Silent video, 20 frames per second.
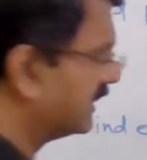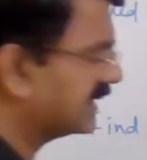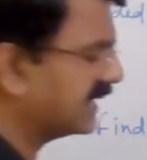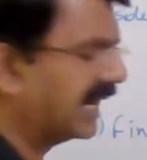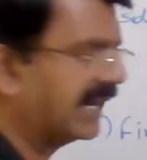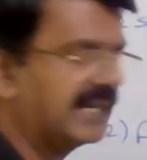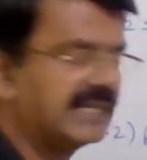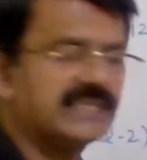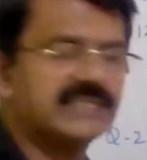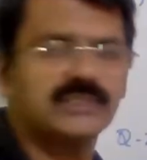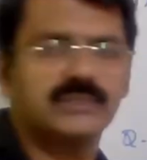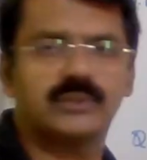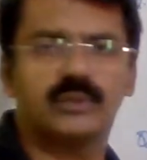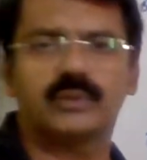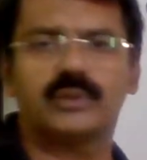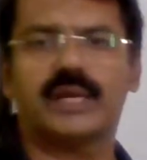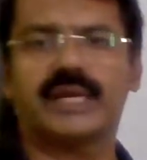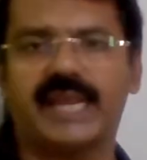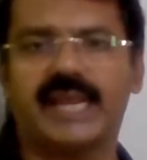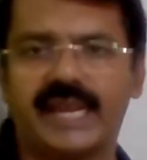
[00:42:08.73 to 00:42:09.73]
sides,
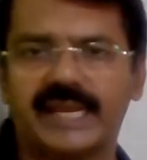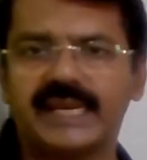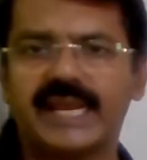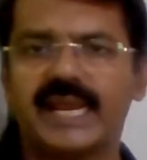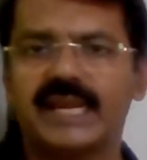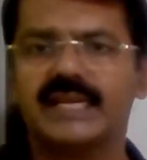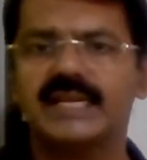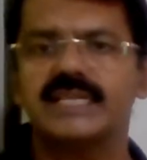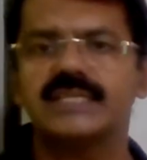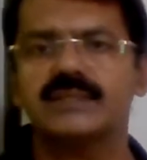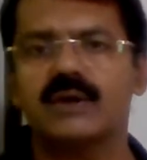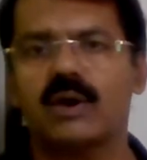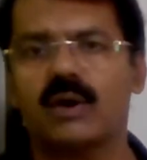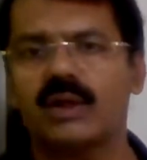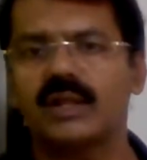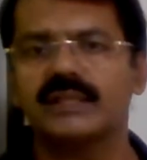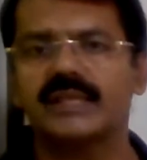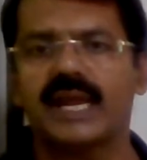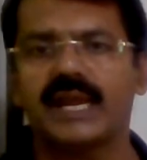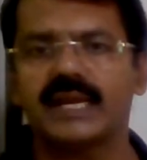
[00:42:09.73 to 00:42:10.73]
so n angles,
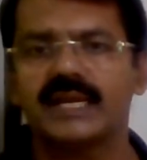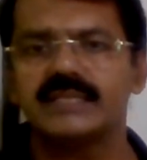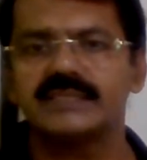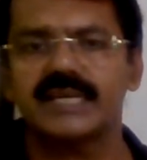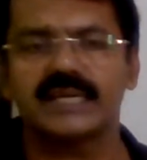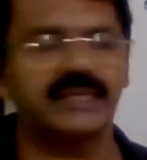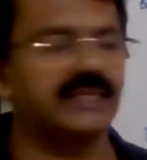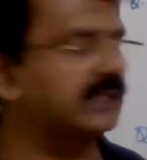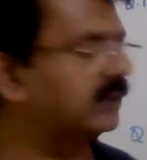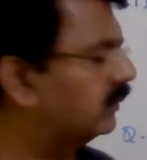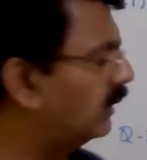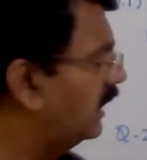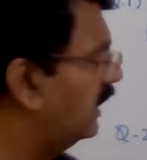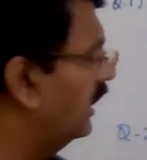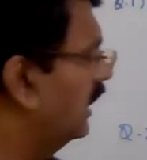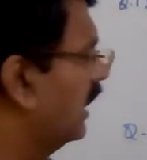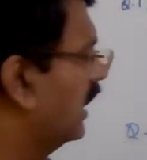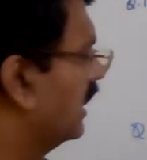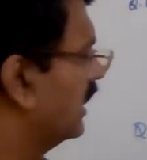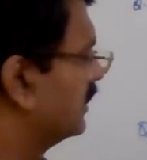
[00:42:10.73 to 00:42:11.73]
all the angles are equal,
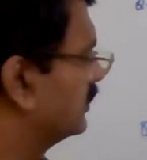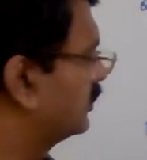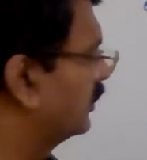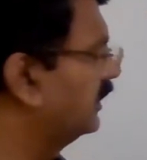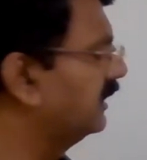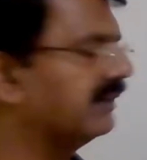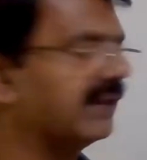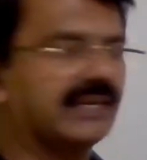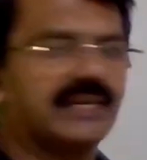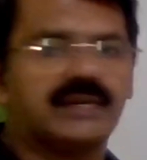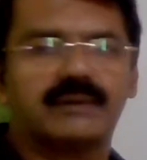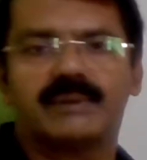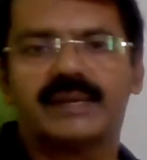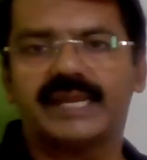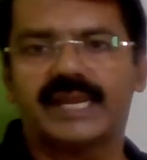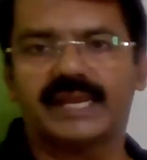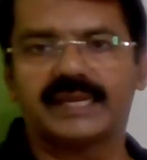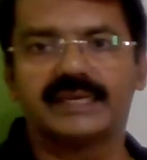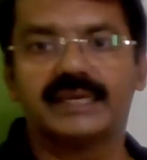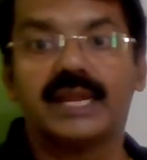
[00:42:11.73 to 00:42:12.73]
so divided by
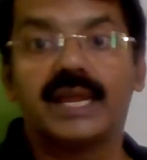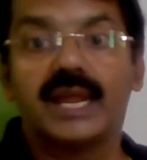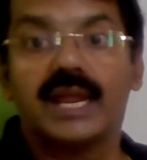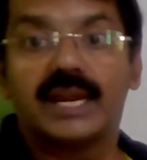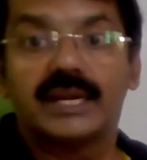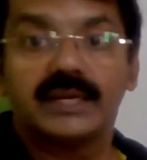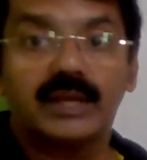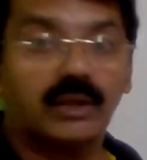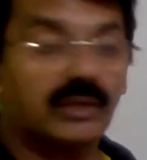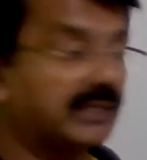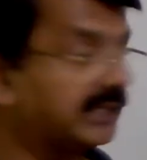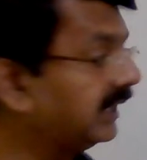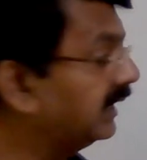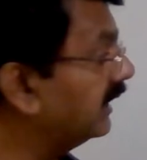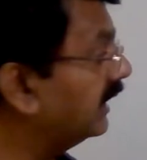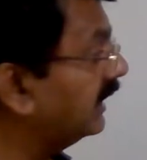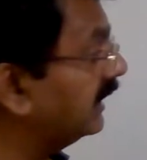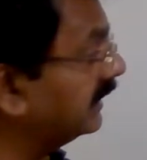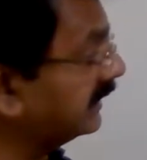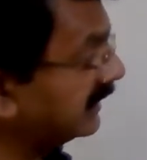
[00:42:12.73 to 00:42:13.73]
n. Now here
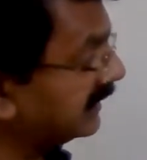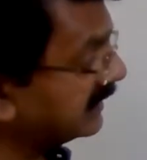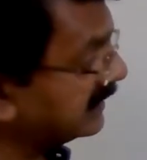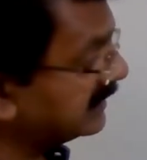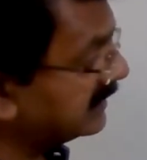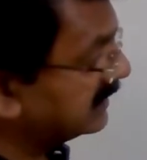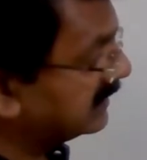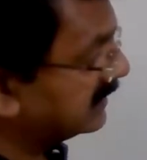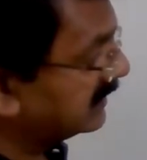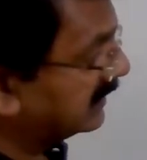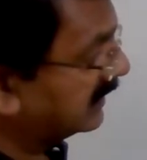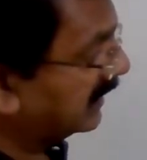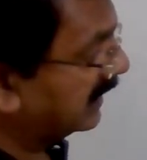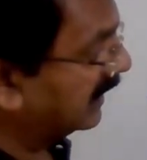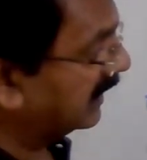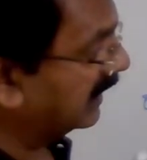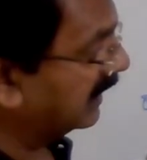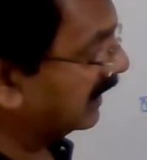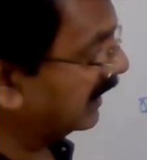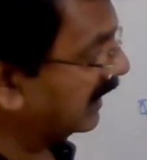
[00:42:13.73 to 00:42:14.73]
it is
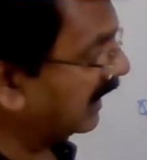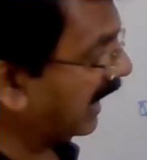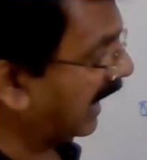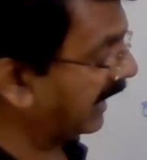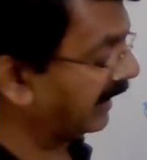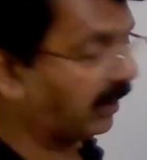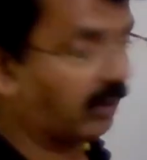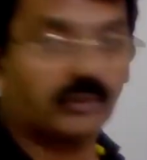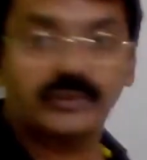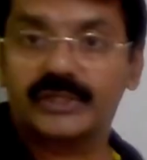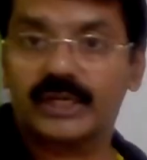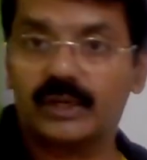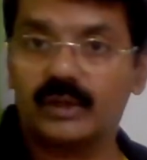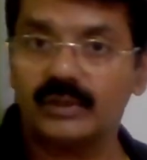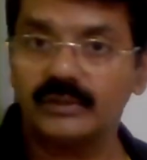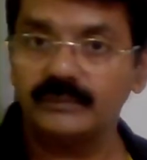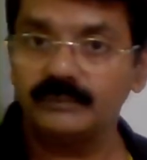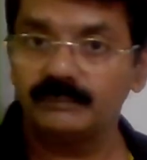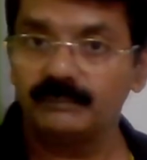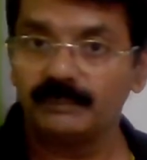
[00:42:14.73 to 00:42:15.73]
an
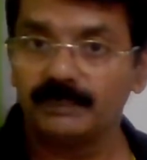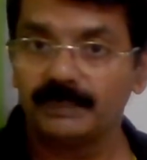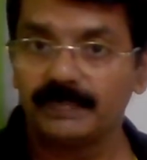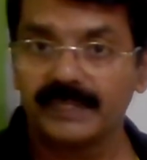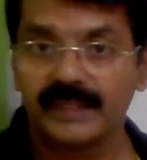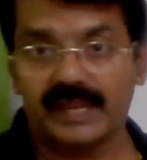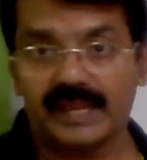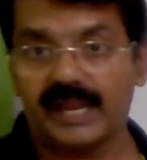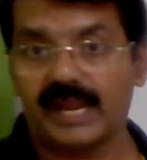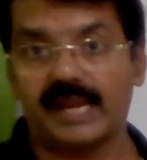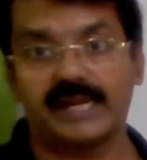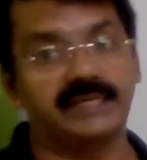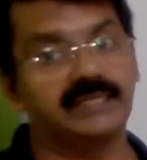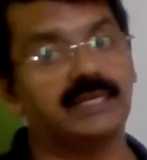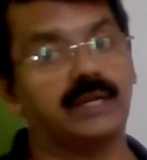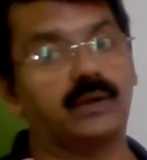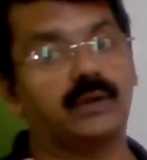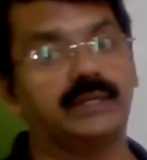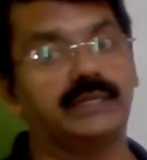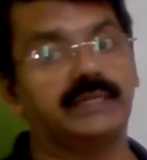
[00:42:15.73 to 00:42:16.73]
octagon, and in
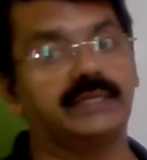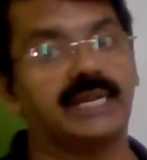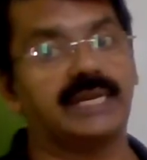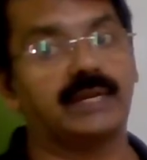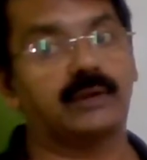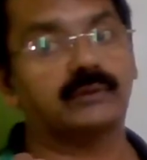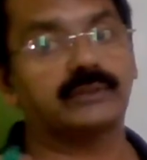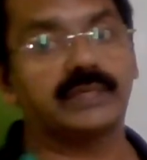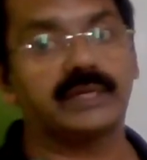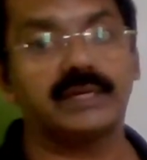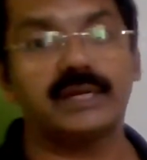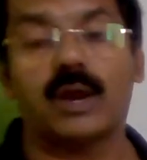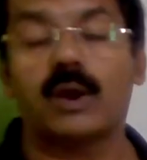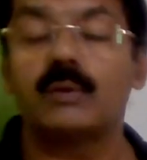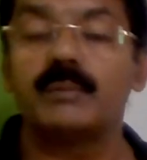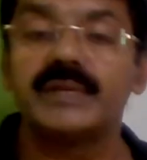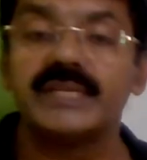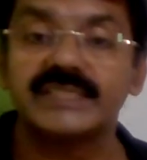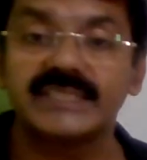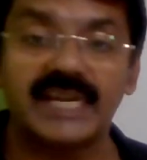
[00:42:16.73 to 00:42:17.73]
an octagon how
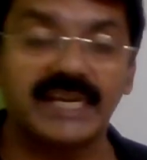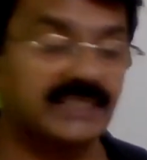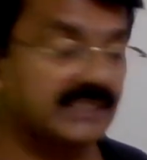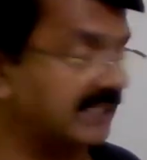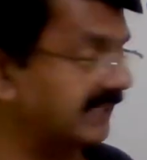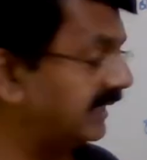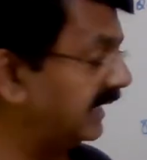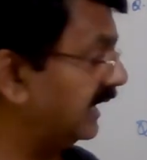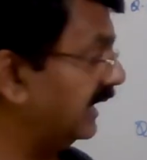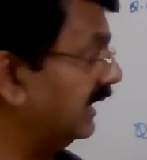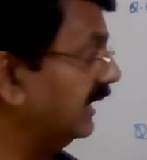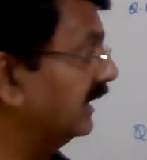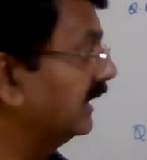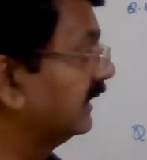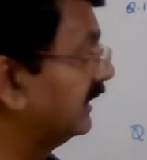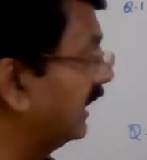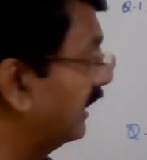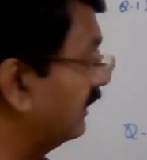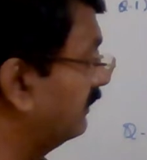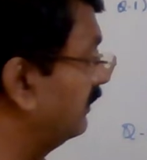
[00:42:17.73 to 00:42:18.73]
many sides are there?
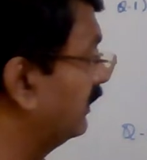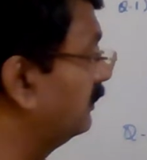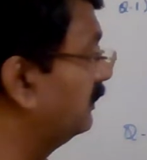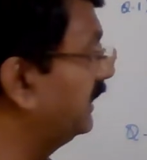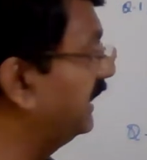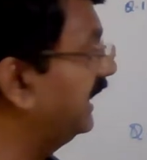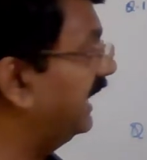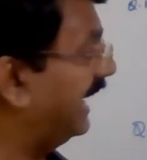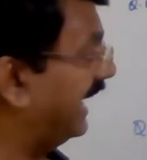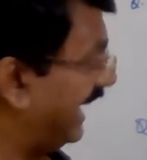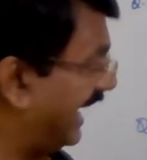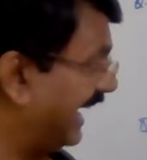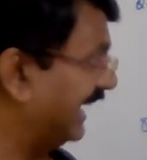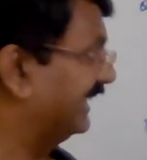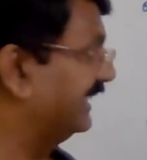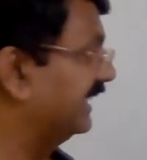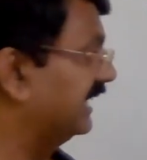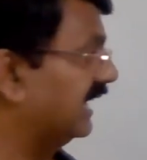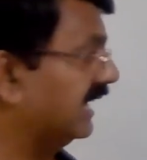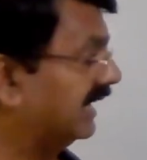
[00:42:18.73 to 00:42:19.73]
There will be
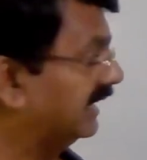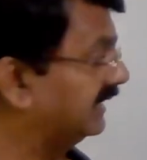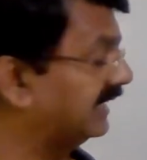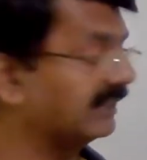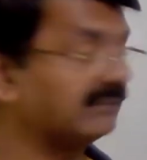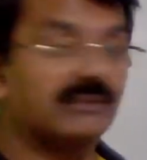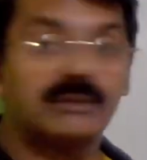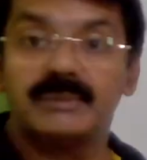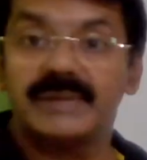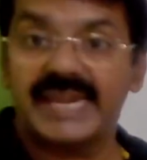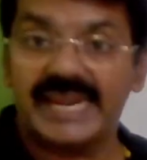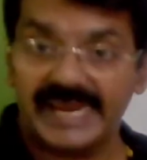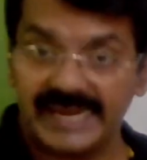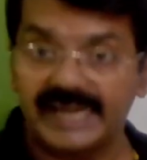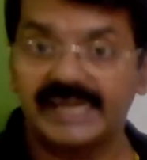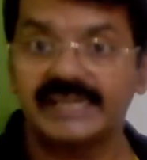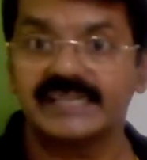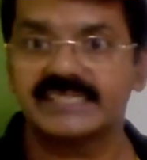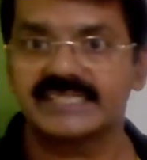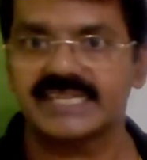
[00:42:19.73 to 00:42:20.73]
n, there will be
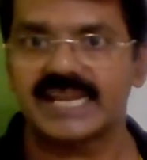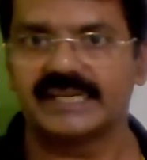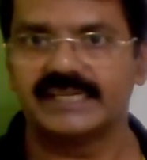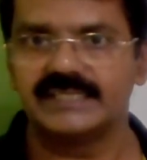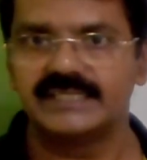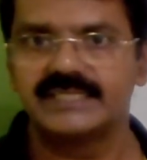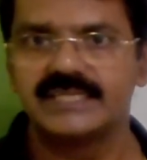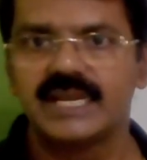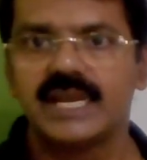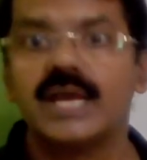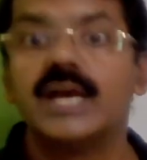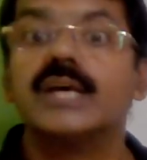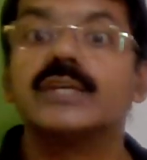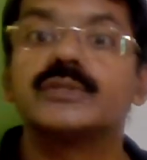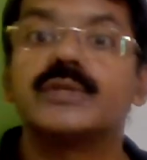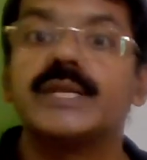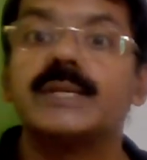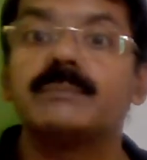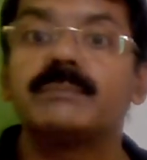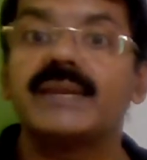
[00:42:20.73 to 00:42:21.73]
8 sides, so
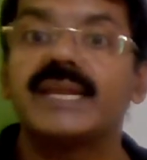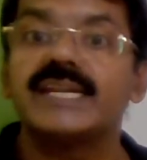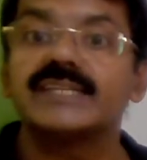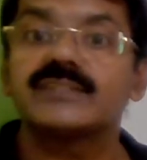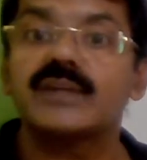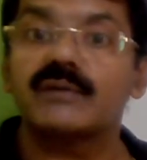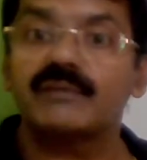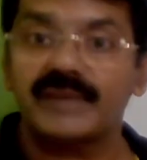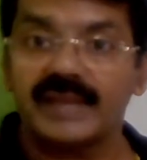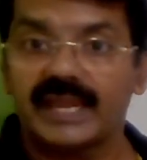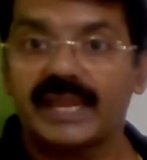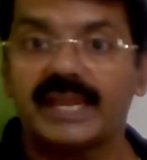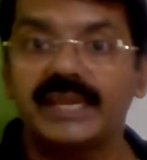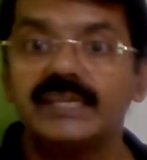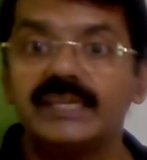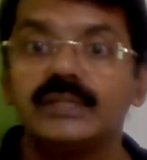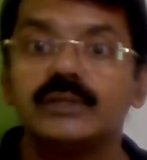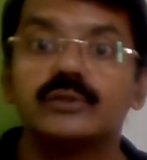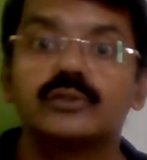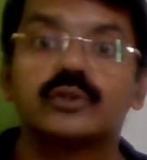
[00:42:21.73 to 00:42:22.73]
in place of n
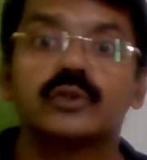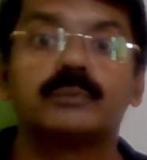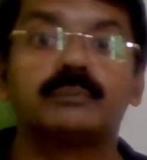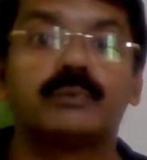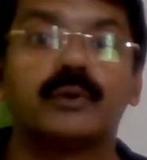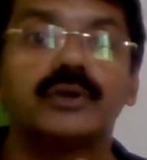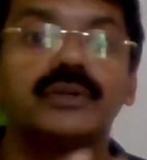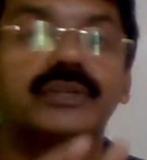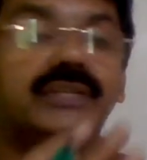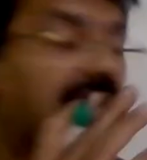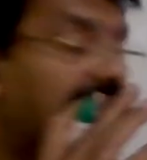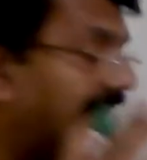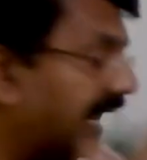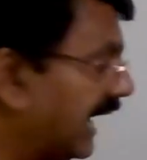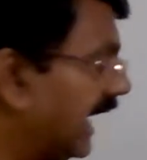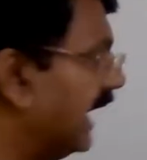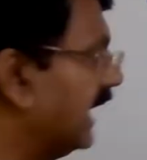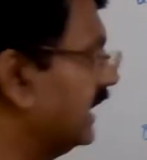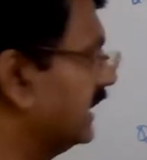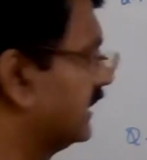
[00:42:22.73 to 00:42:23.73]
you should put
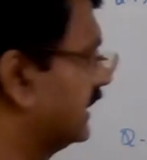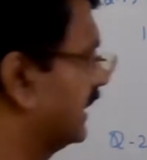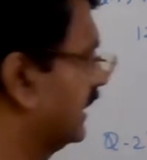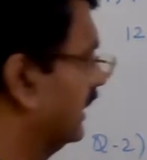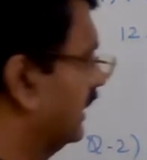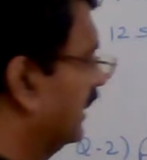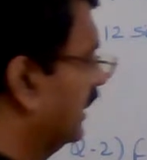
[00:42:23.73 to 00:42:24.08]
8.